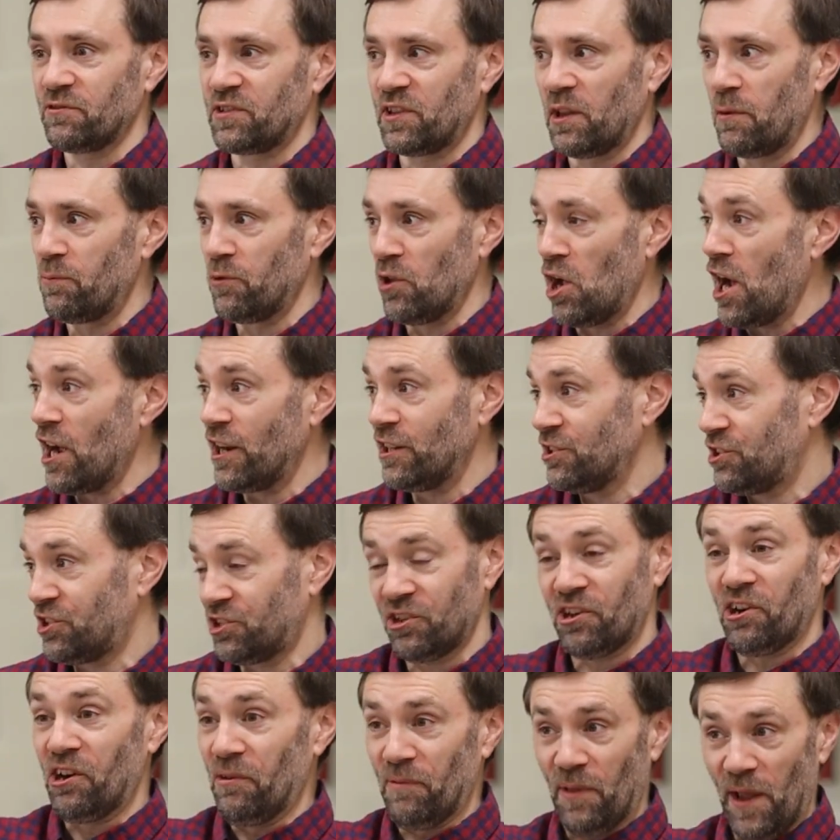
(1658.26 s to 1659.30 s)
is LeBron,
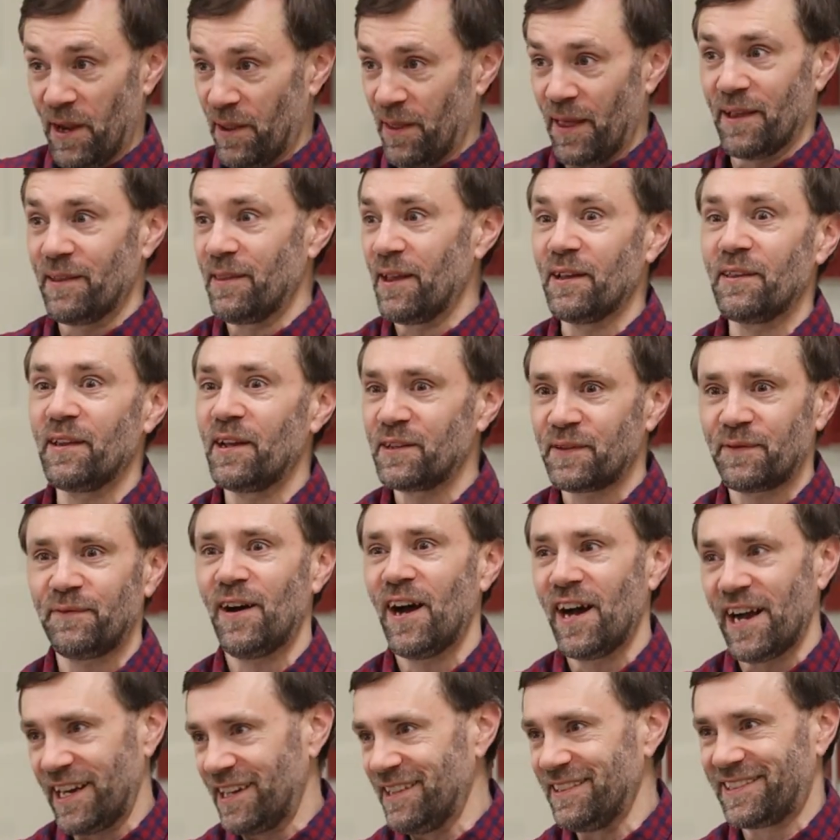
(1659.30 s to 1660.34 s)
sure. Like, that's
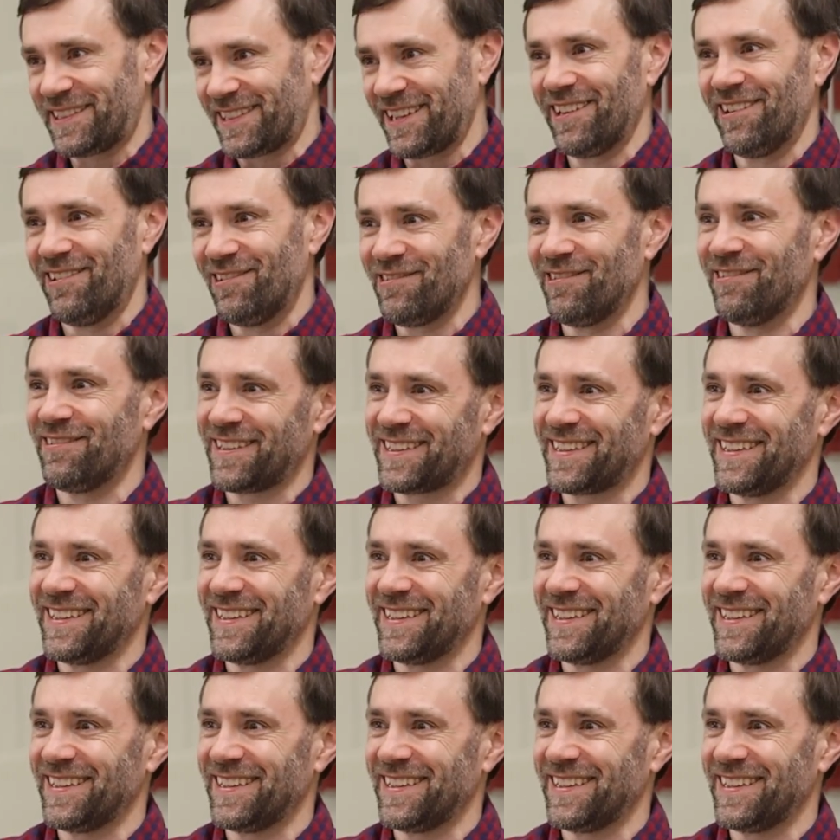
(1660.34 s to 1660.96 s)
fine. So.